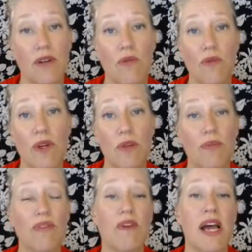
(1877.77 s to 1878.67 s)
will
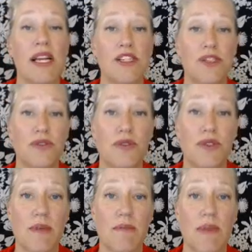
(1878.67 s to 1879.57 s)
provide you
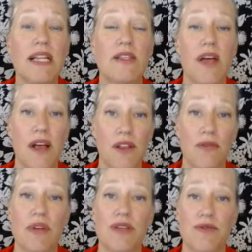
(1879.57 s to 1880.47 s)
some mental
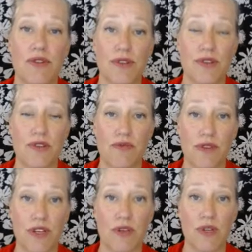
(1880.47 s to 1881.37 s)
health resources for
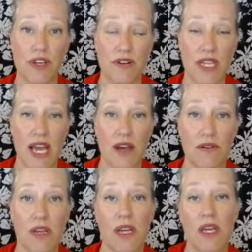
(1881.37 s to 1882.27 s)
you in your town.